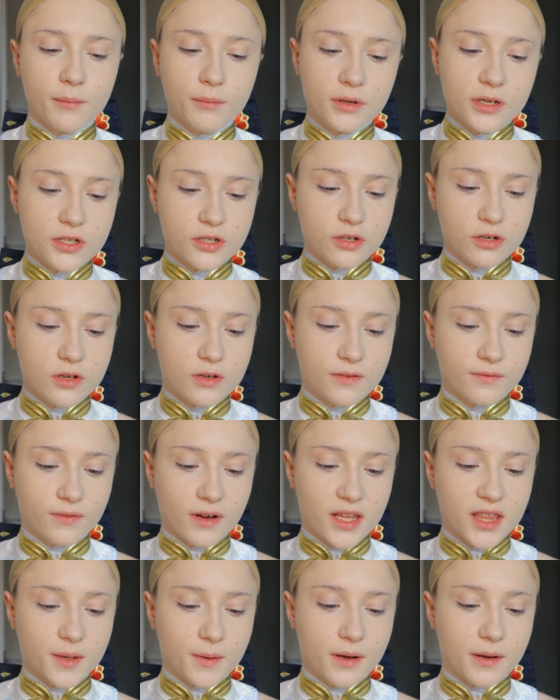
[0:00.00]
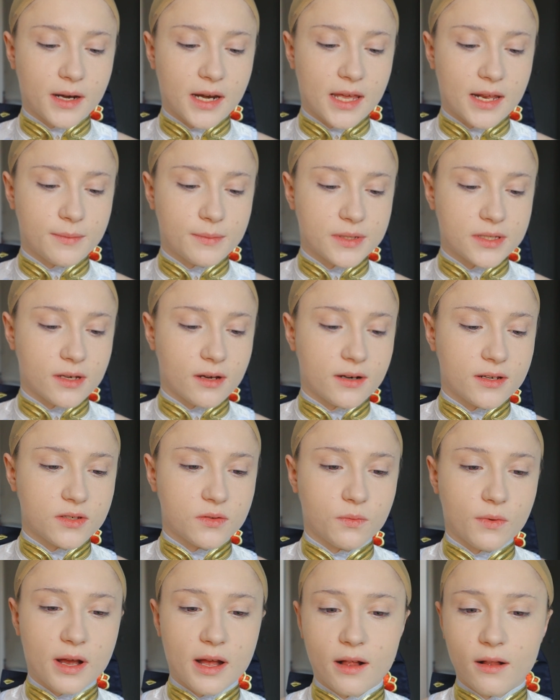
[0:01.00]
I'm pretty sure you can find them on Amazon
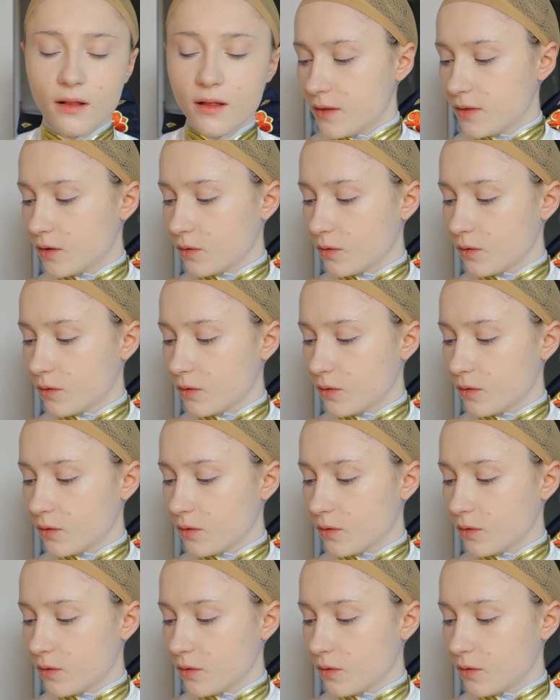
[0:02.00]
as well.